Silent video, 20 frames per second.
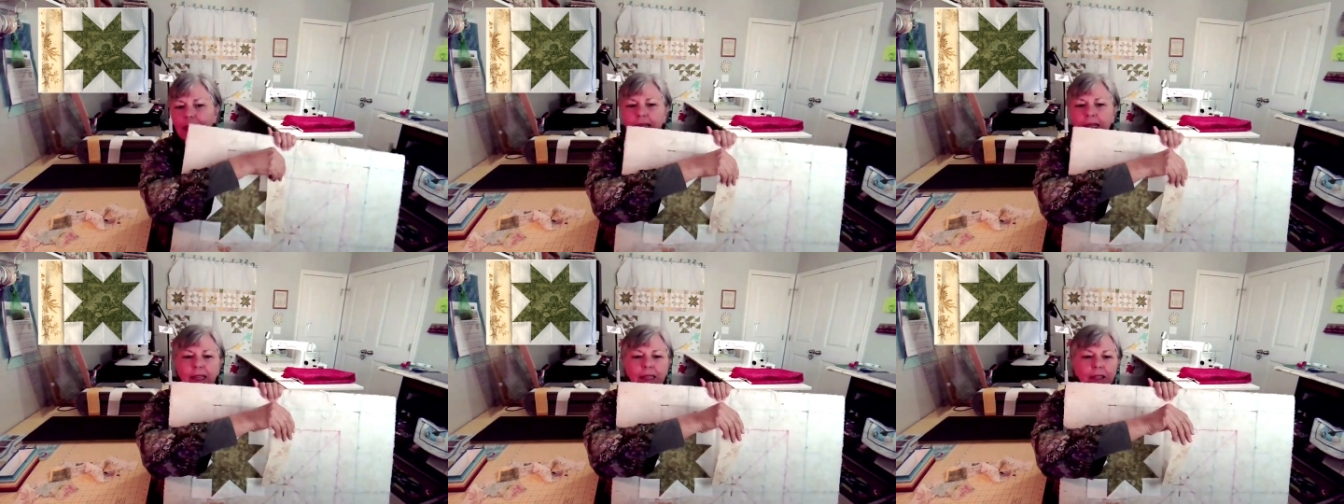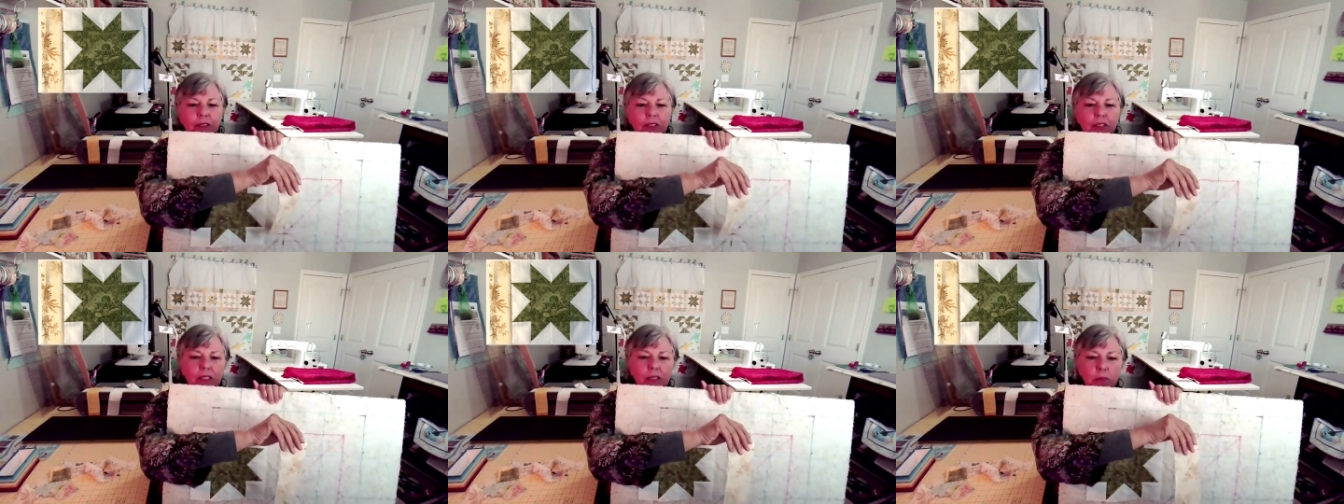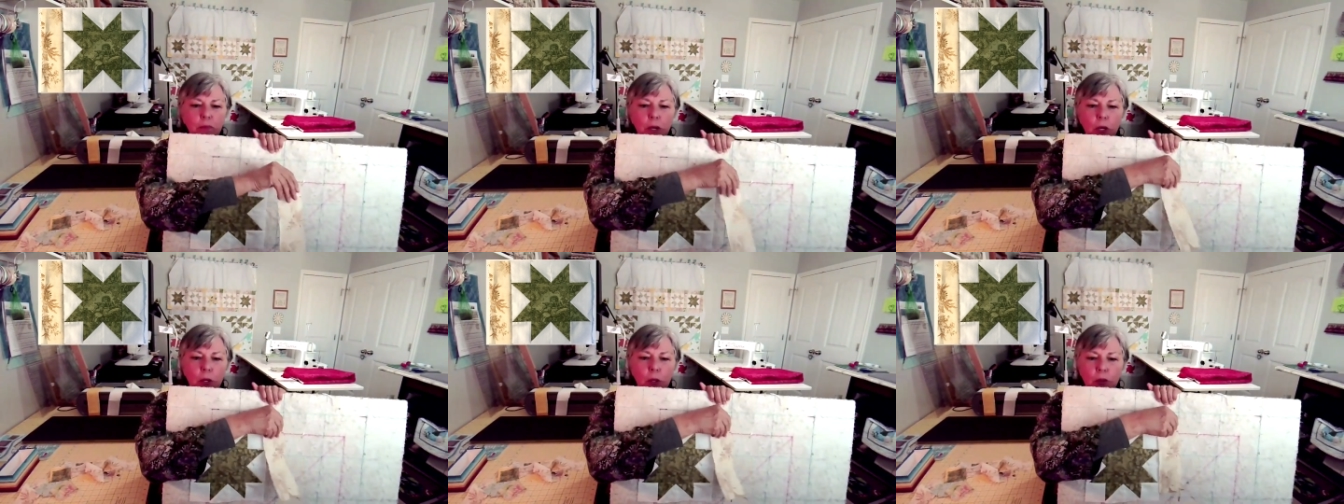and here's
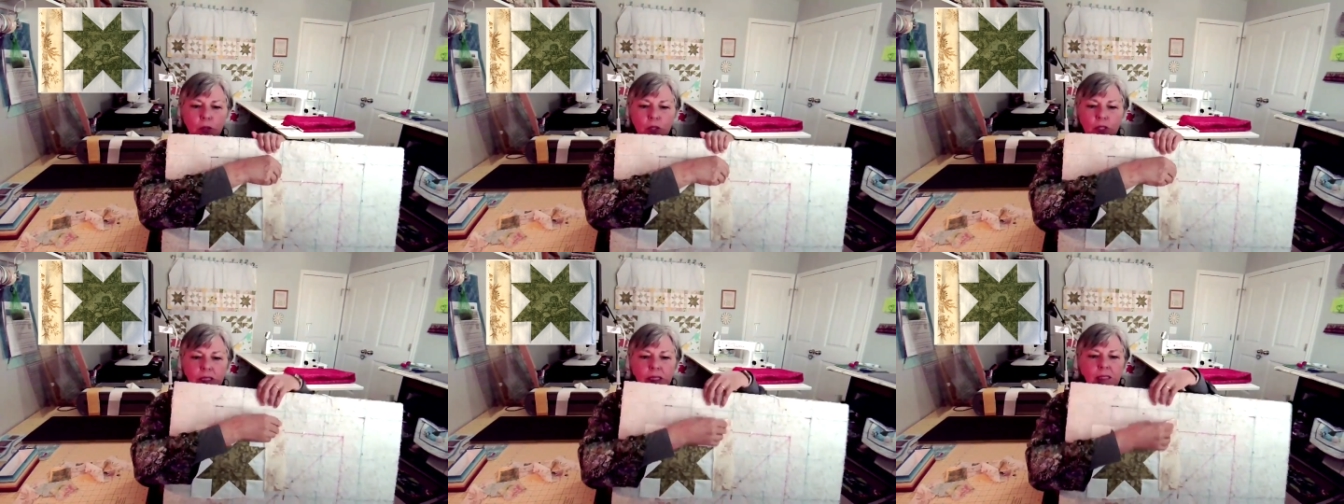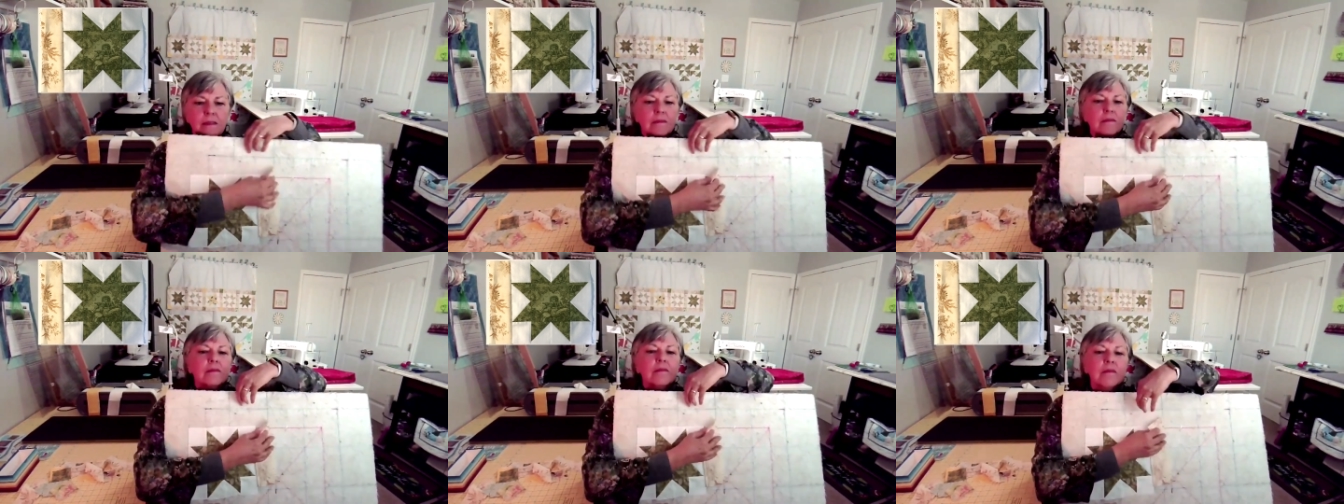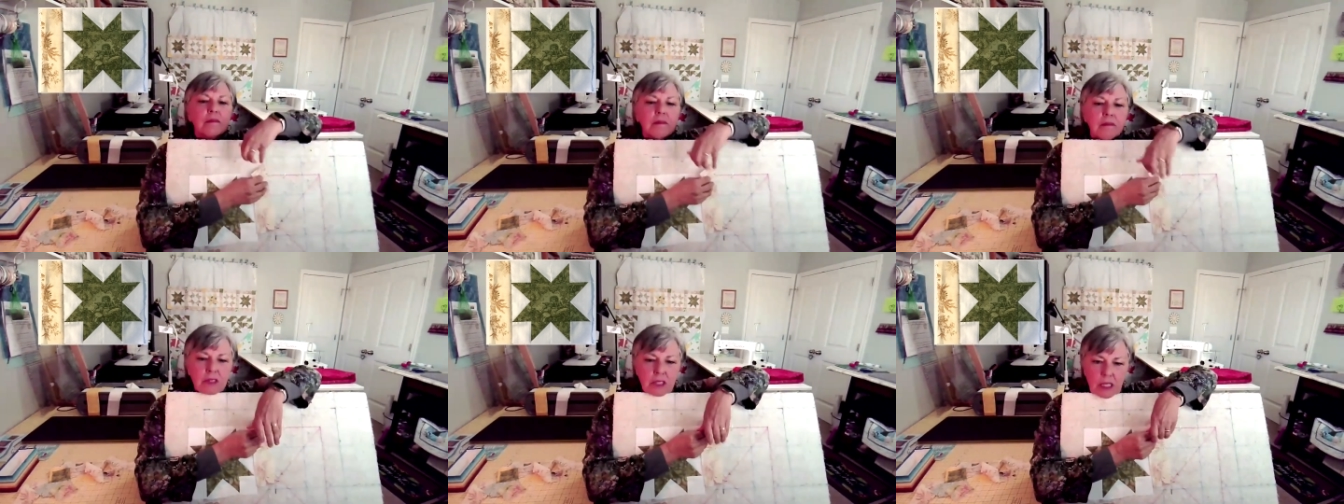a post.
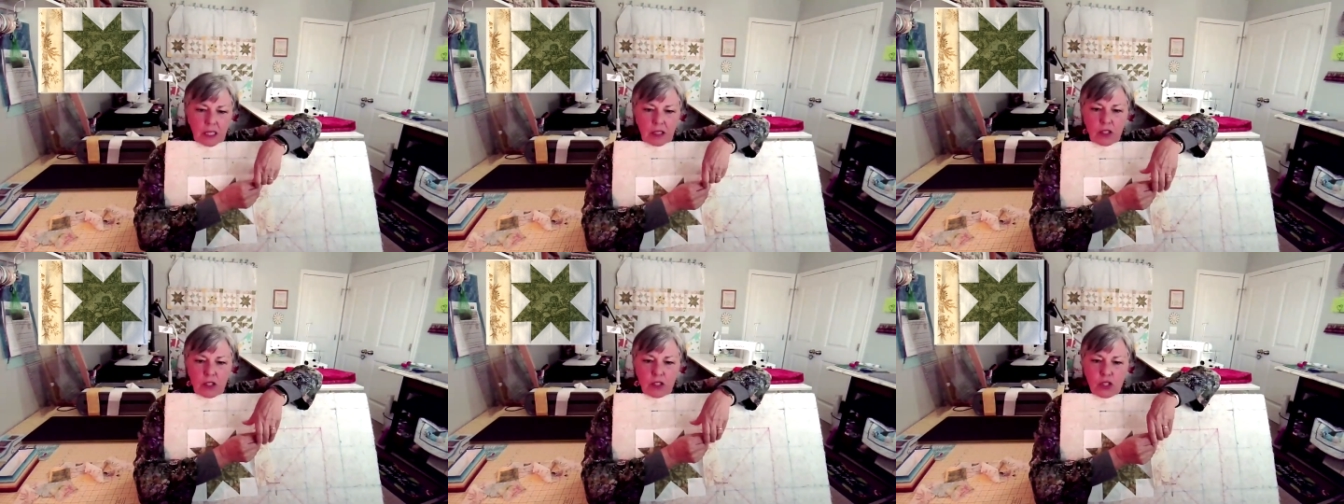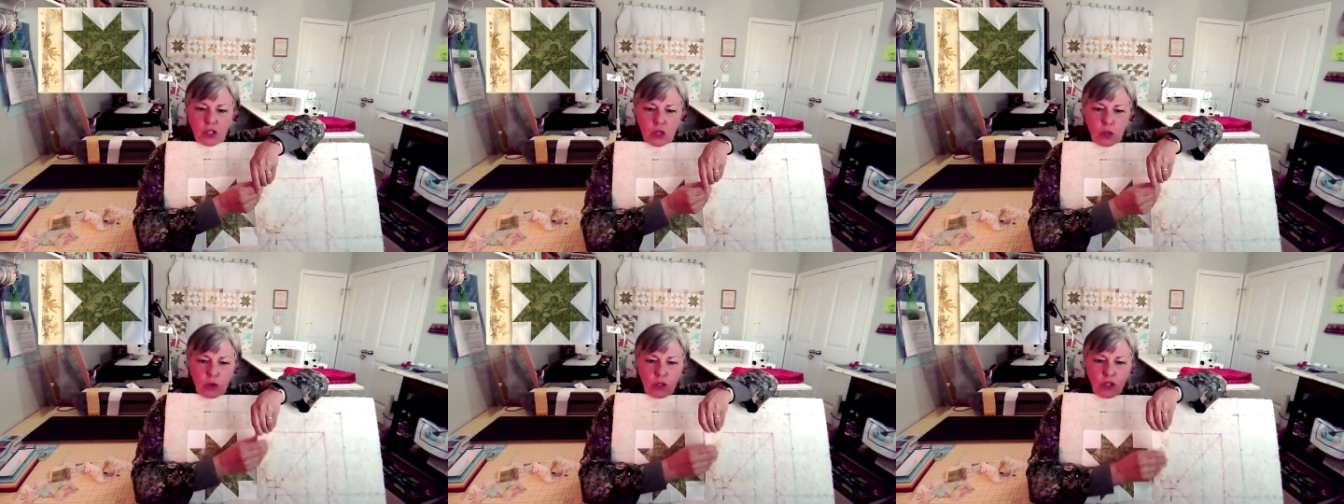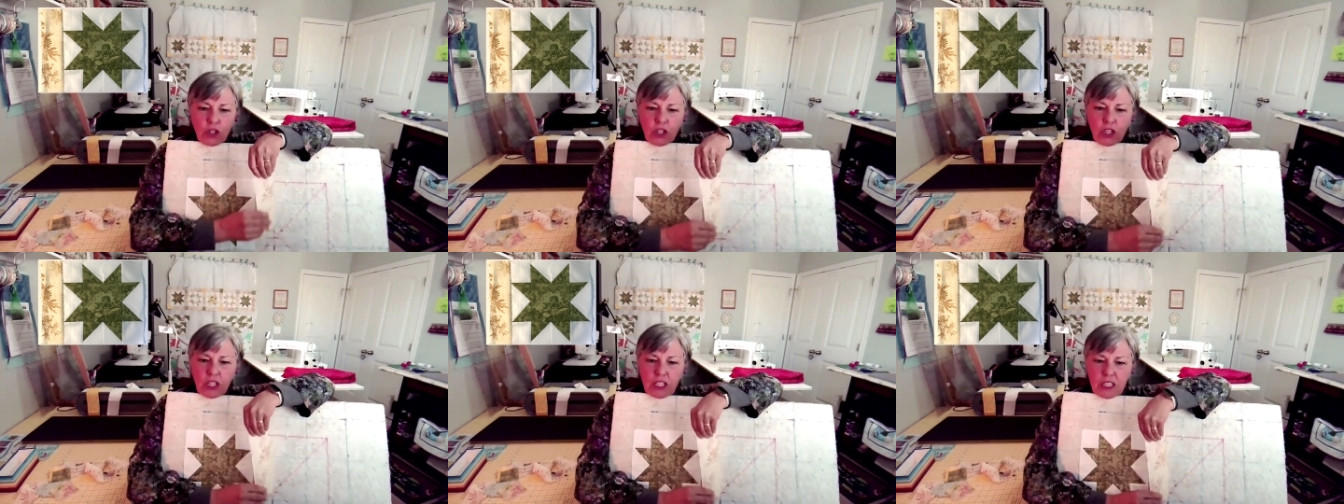So
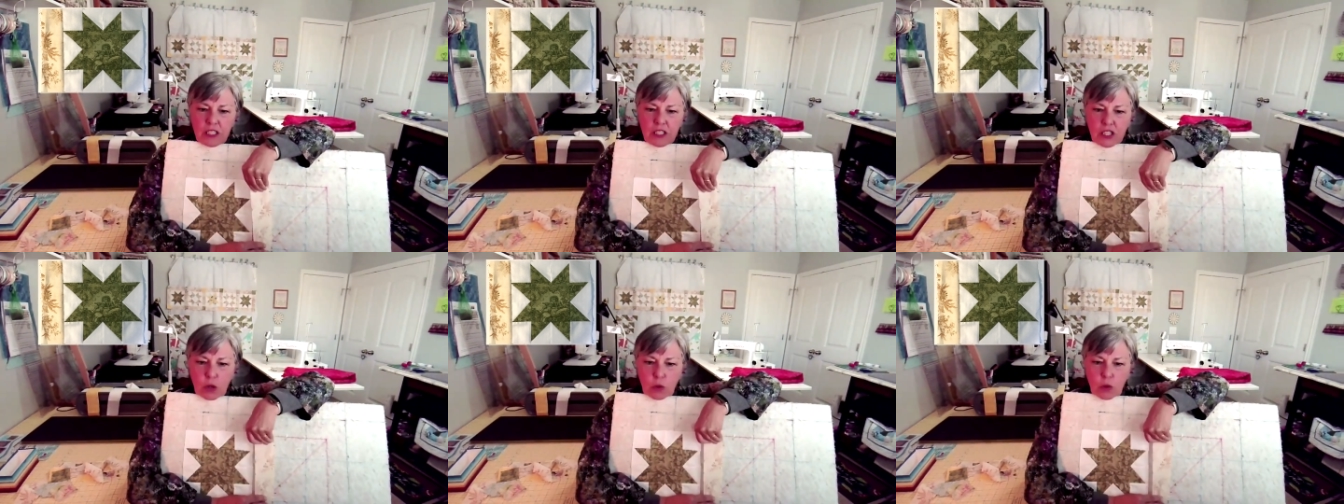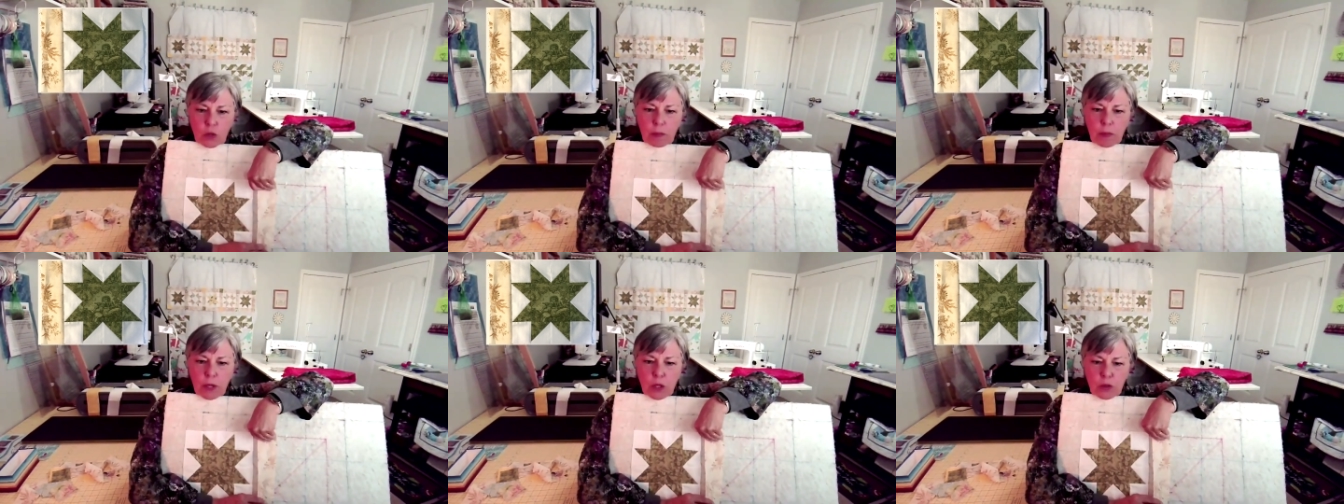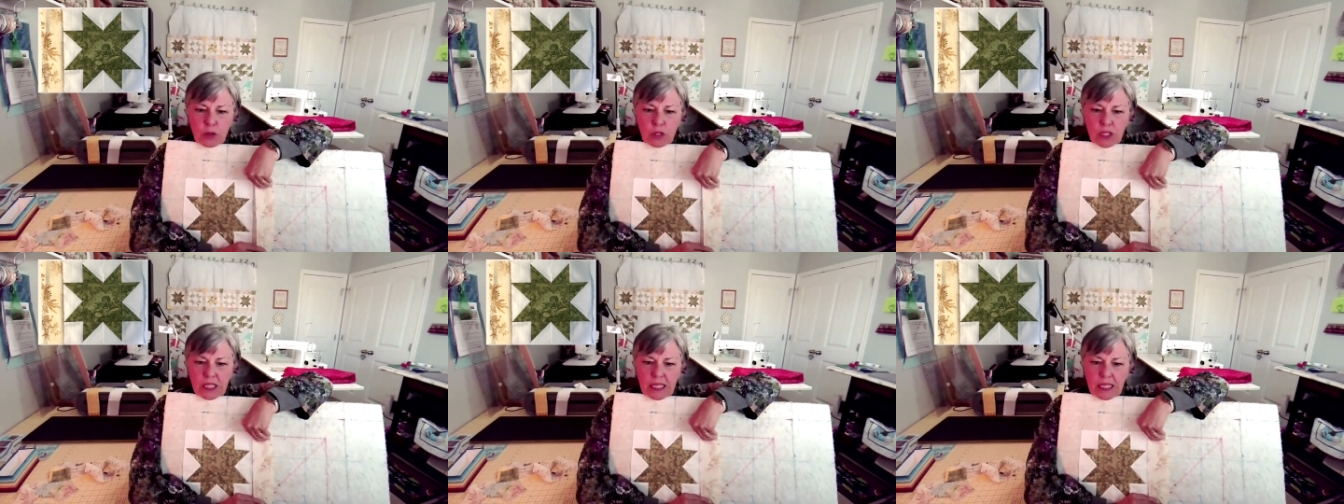you're going to sew a
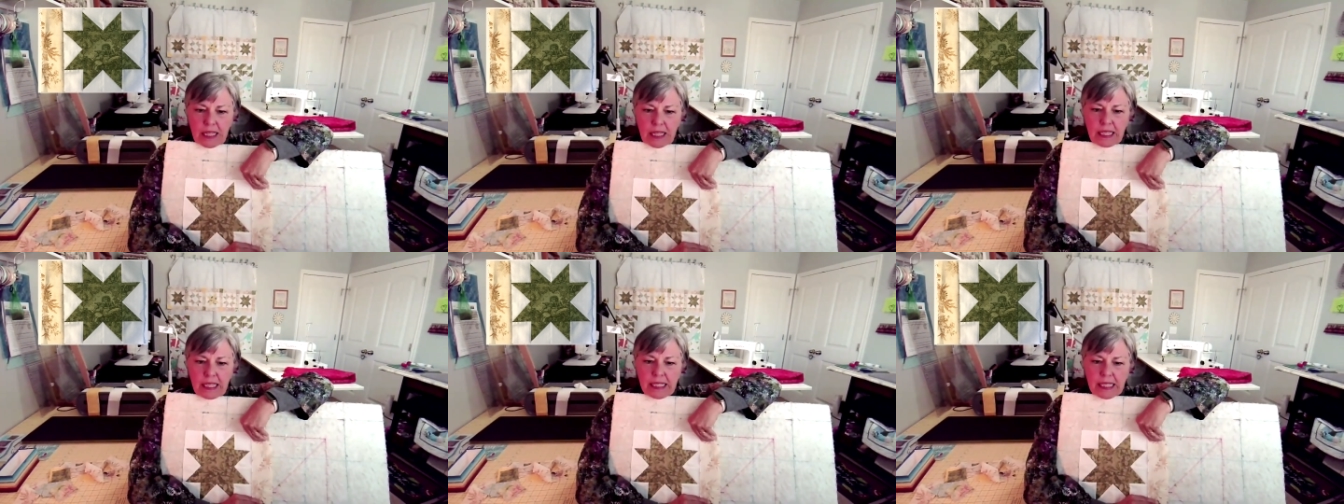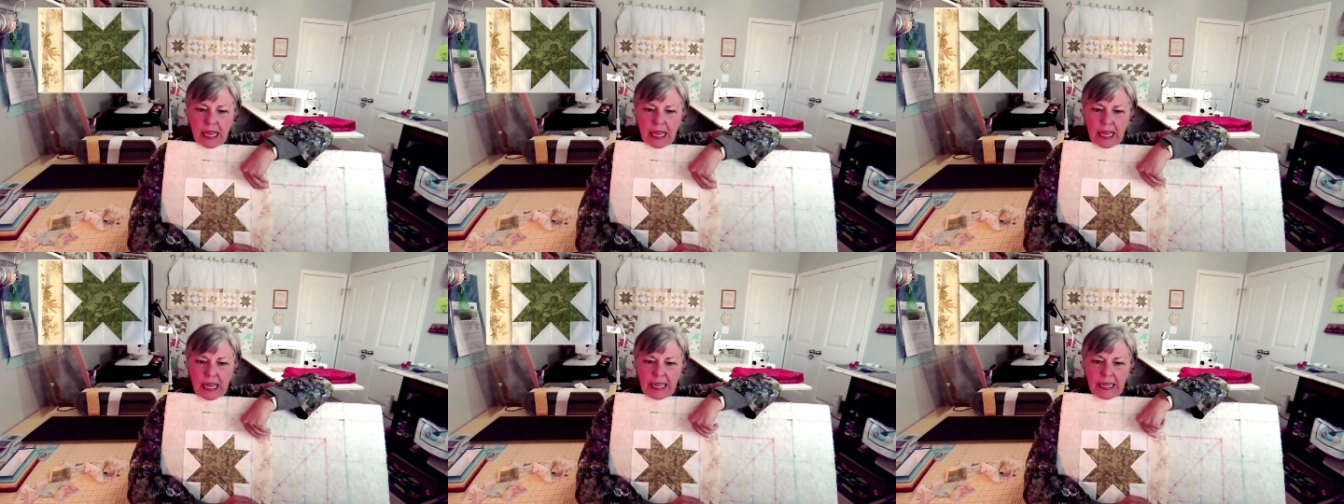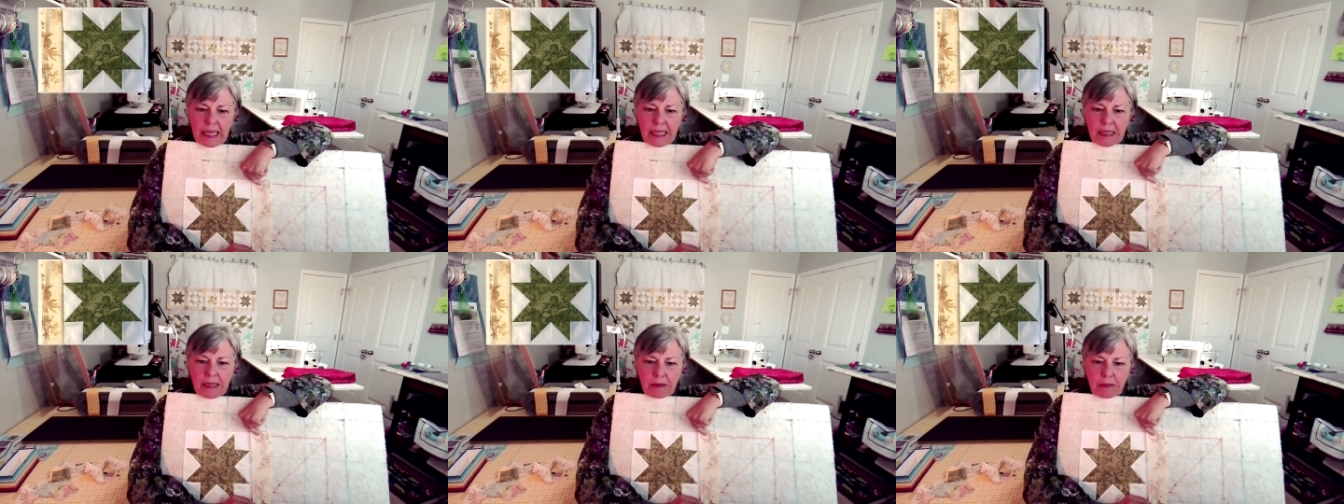post to the
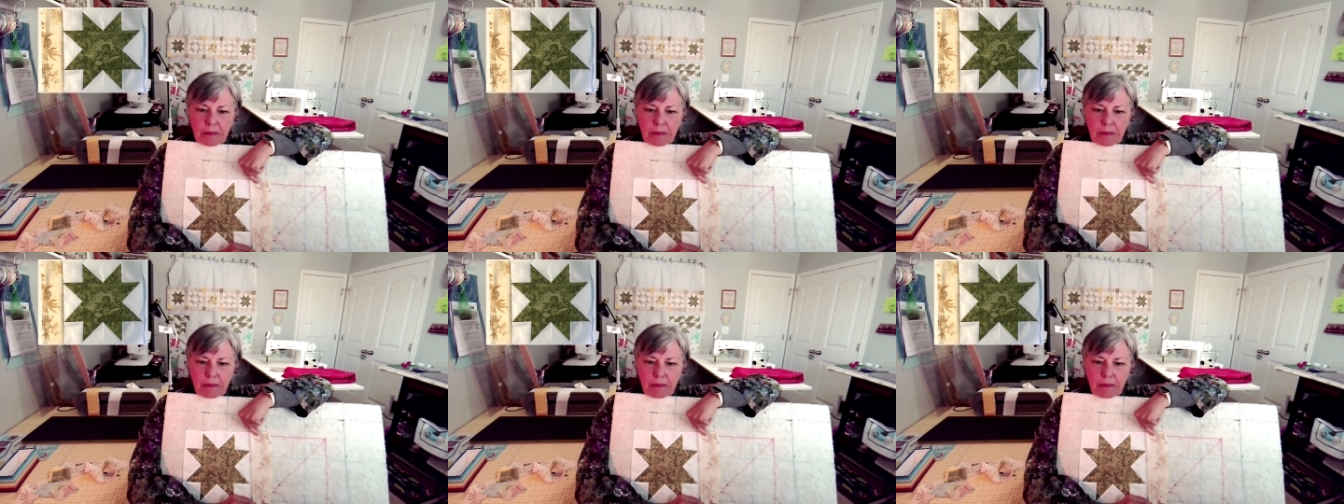side